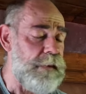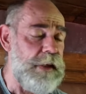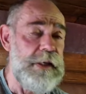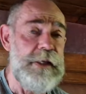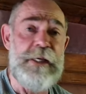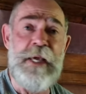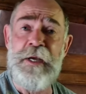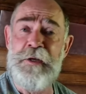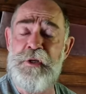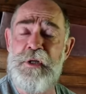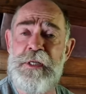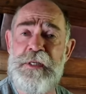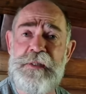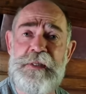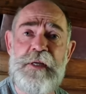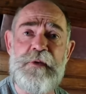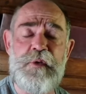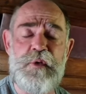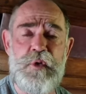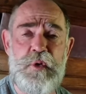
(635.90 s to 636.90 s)
He actually
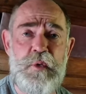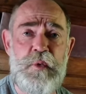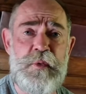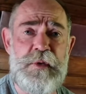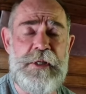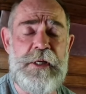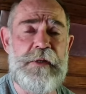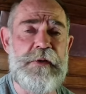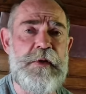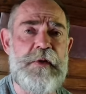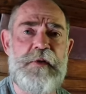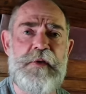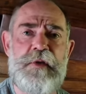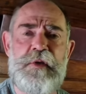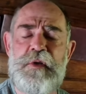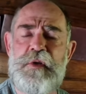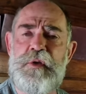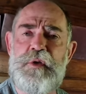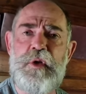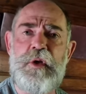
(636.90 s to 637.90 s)
said two sentences
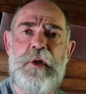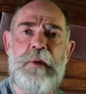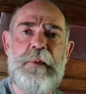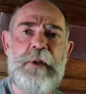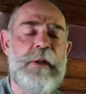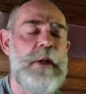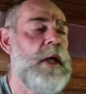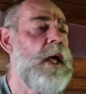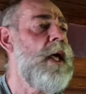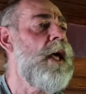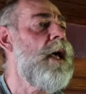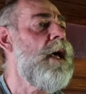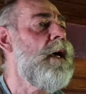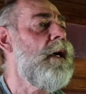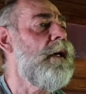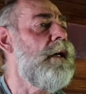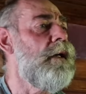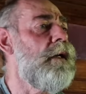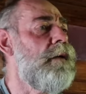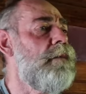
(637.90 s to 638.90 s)
in German.
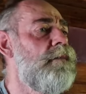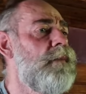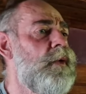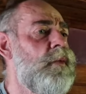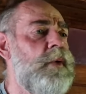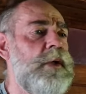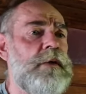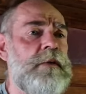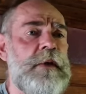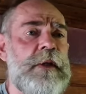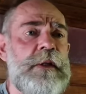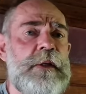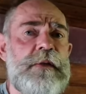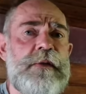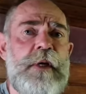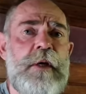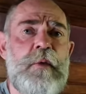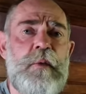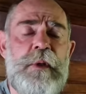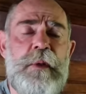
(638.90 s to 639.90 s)
The weird thing is
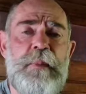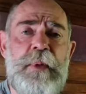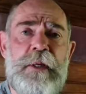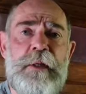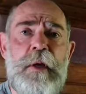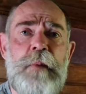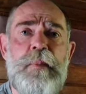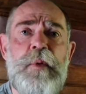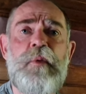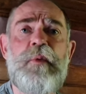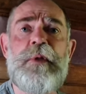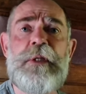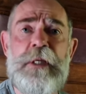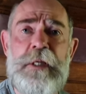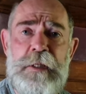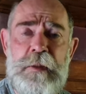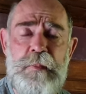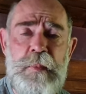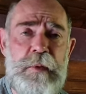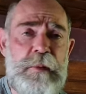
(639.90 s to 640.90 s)
they only pick up on the
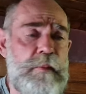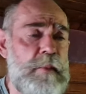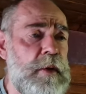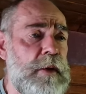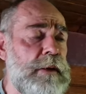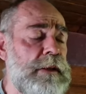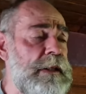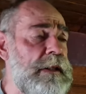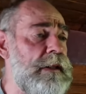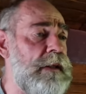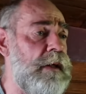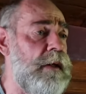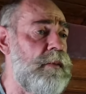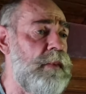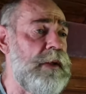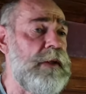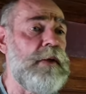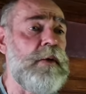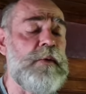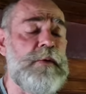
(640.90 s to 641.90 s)
Ich bin Berliner,
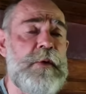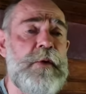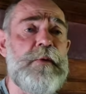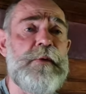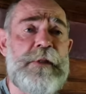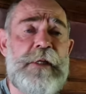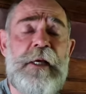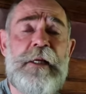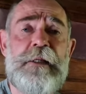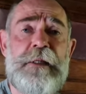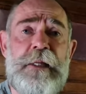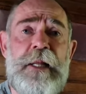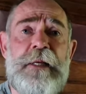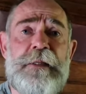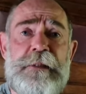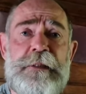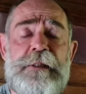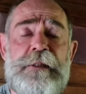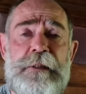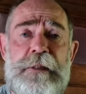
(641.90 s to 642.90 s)
but he also said,
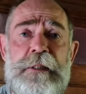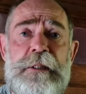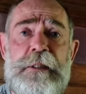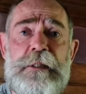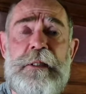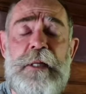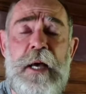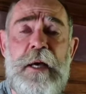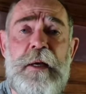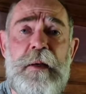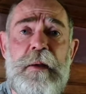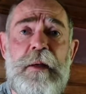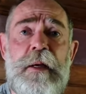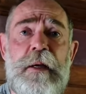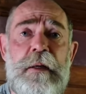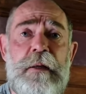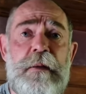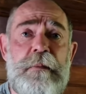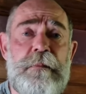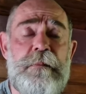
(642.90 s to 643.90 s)
lass sie nach
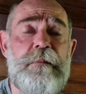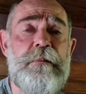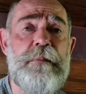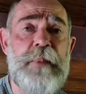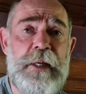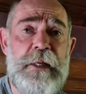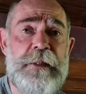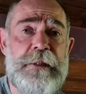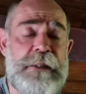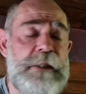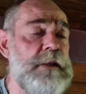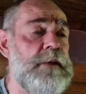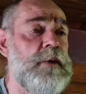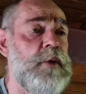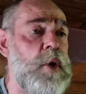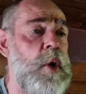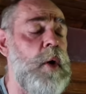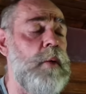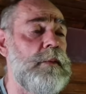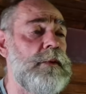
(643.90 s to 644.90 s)
Berlin
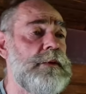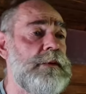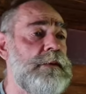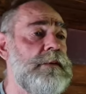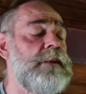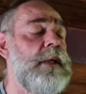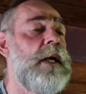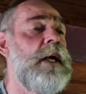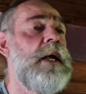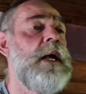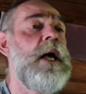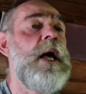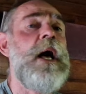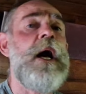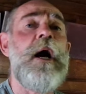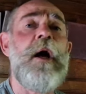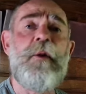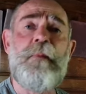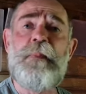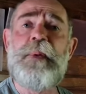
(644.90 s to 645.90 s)
kommen.
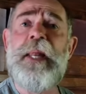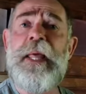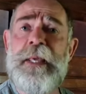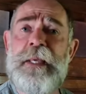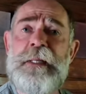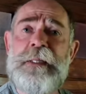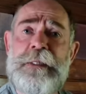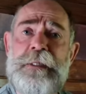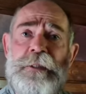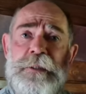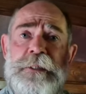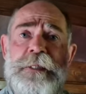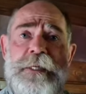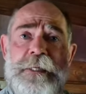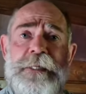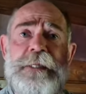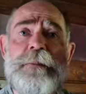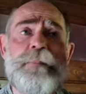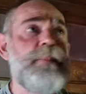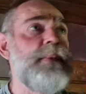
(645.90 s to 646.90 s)
I'll play a little
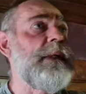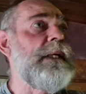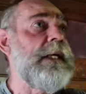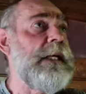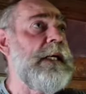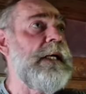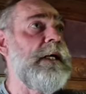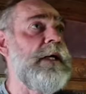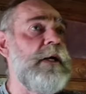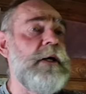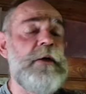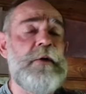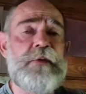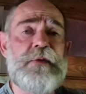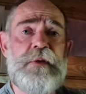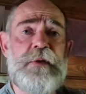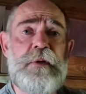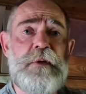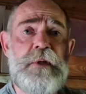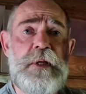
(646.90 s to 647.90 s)
clip here
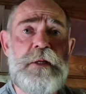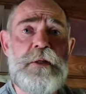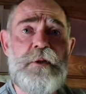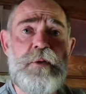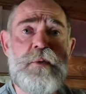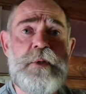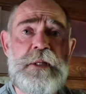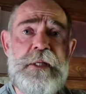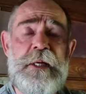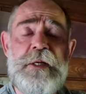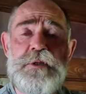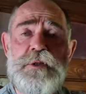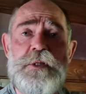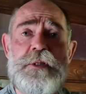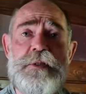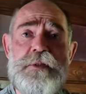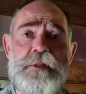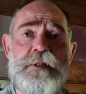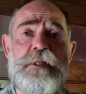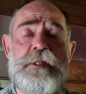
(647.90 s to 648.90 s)
so that you can actually
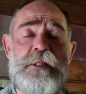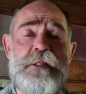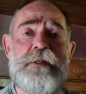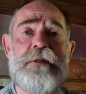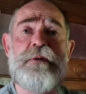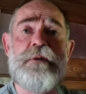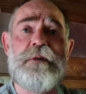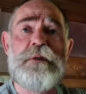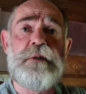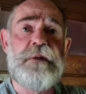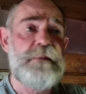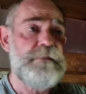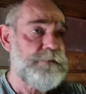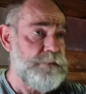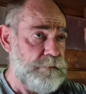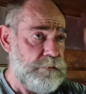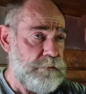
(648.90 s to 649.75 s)
see the